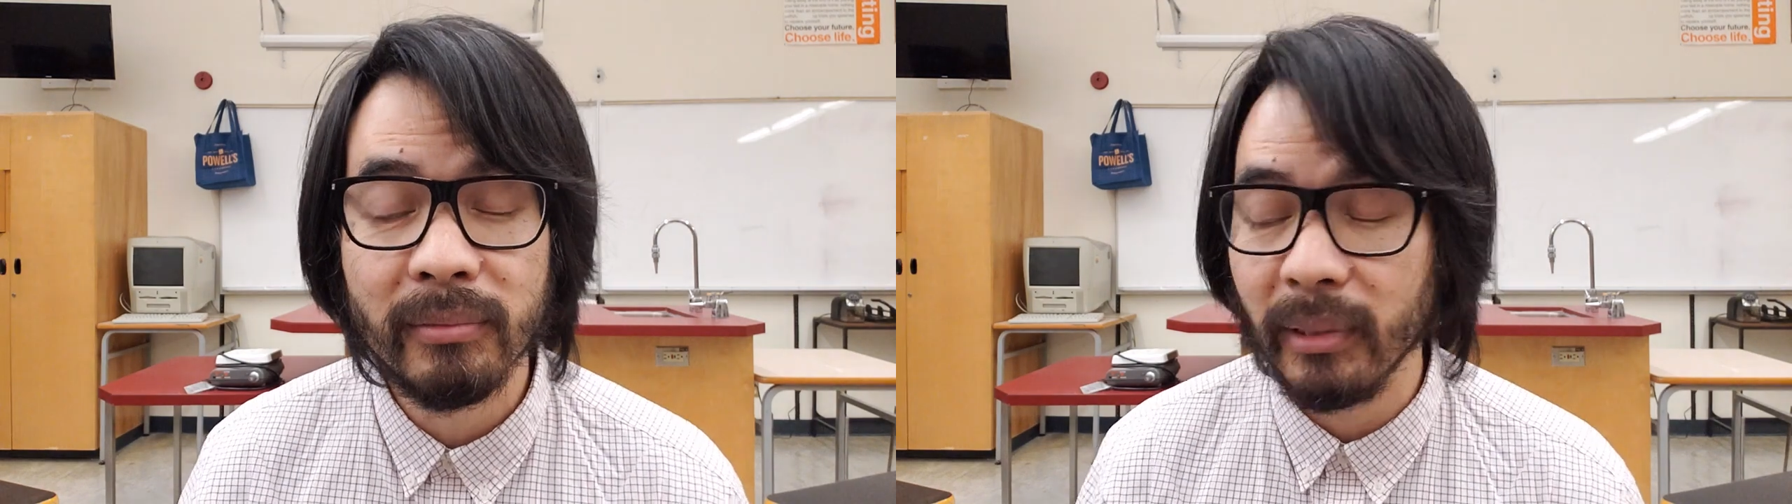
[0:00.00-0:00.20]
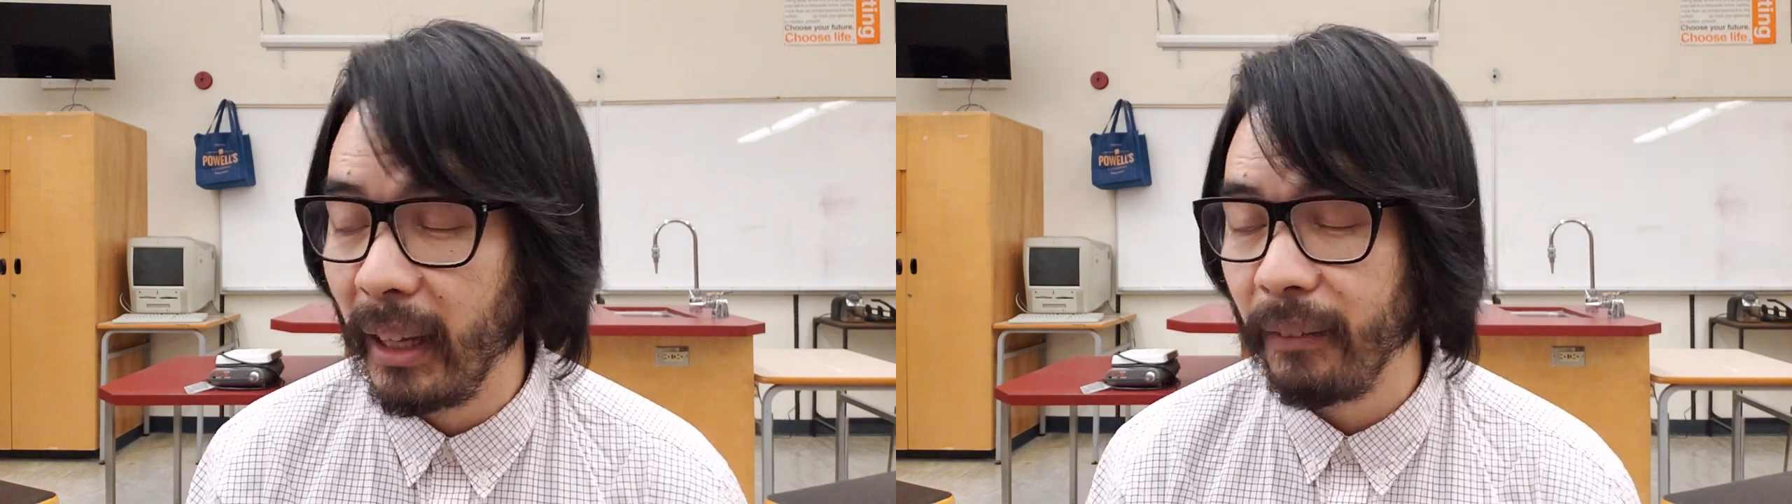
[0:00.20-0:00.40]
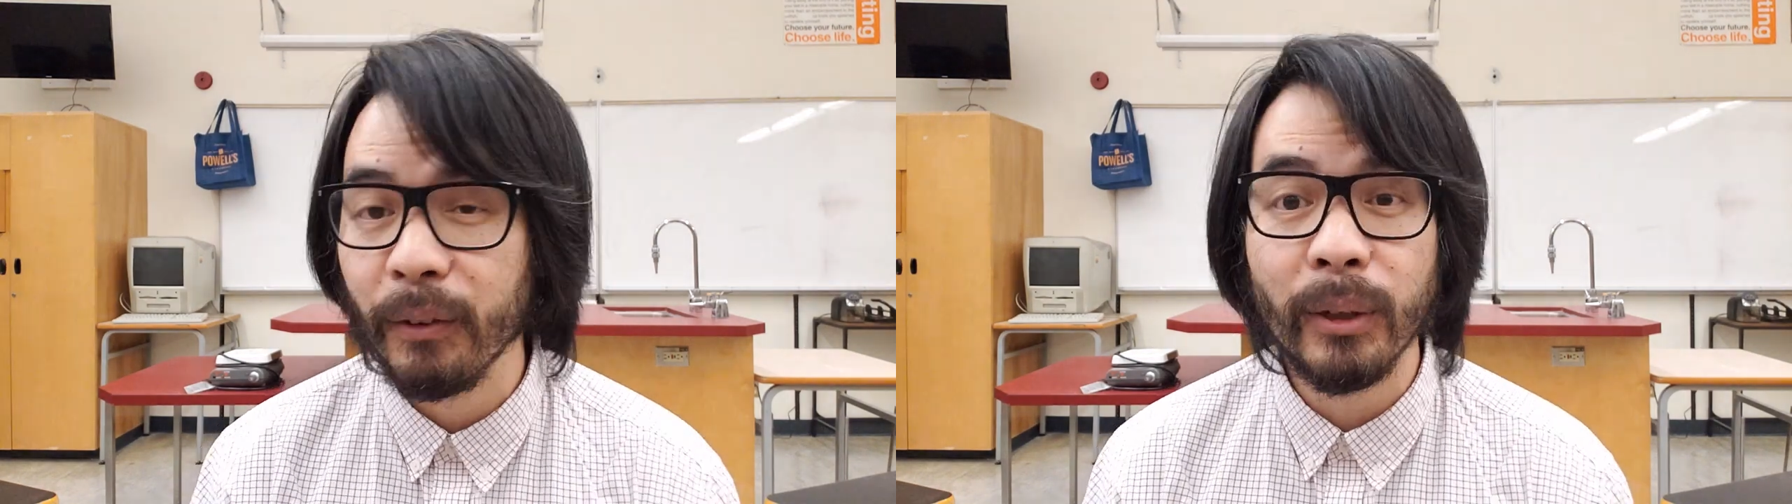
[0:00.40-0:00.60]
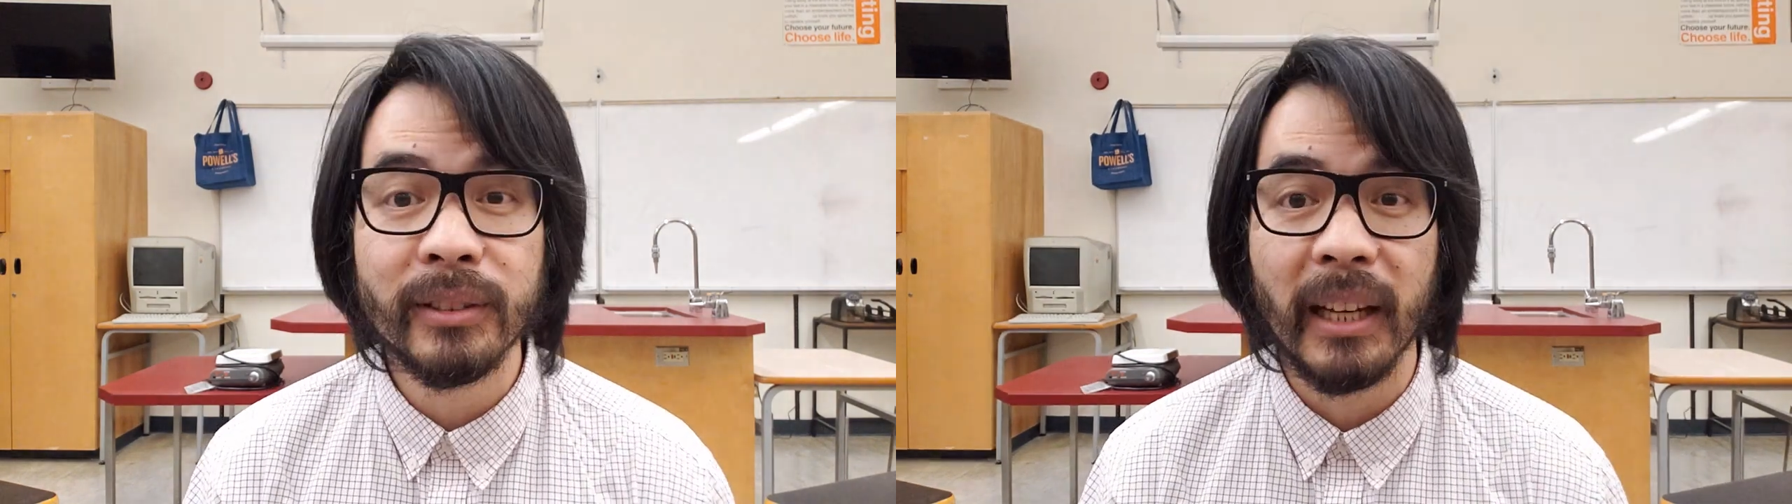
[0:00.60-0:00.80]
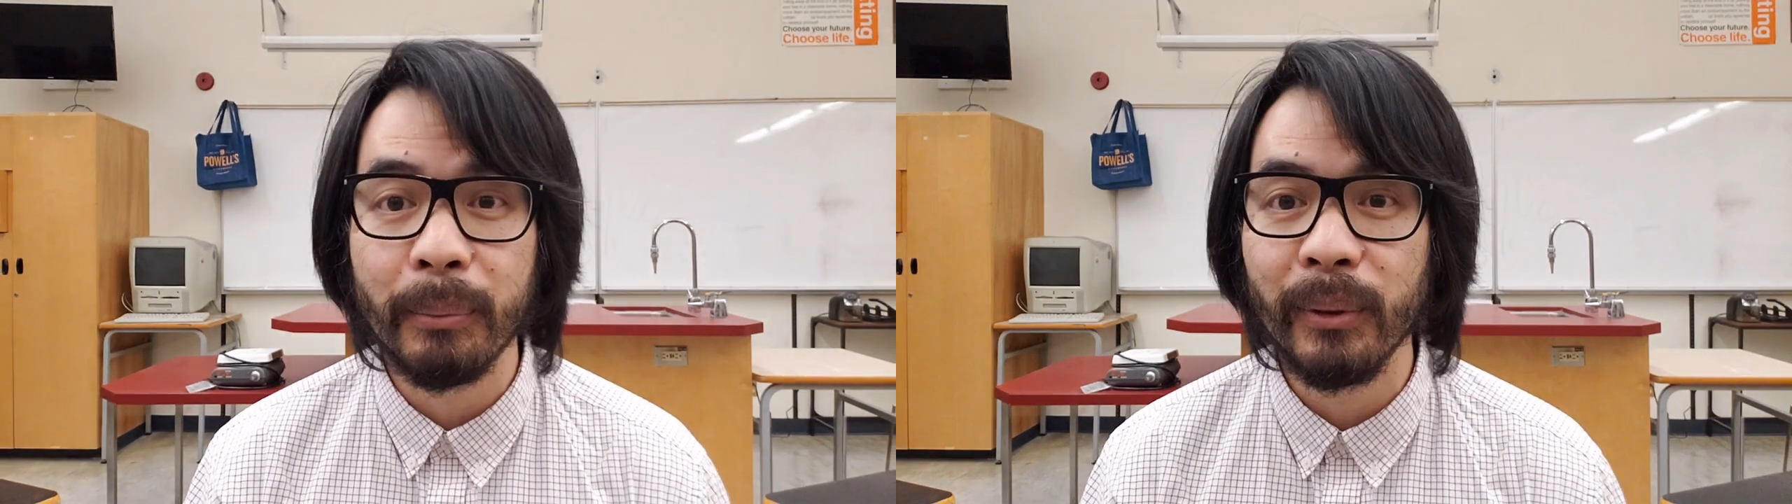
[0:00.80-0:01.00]
like, for
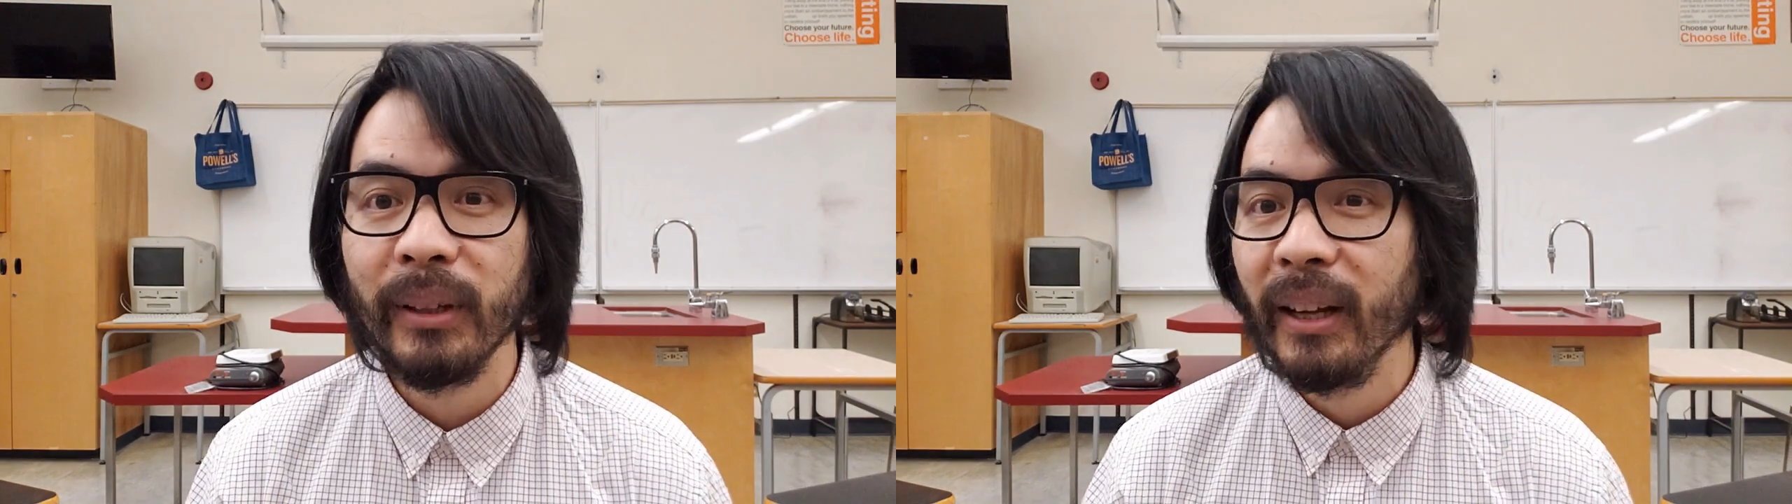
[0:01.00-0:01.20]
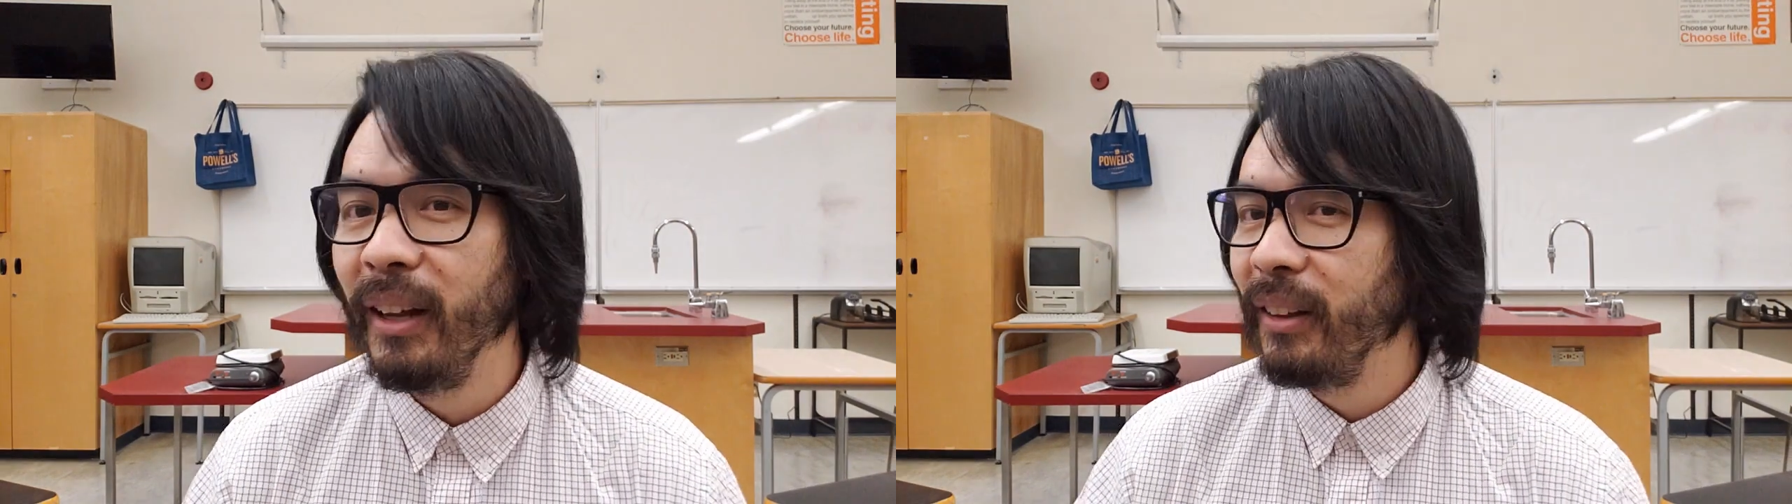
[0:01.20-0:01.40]
example,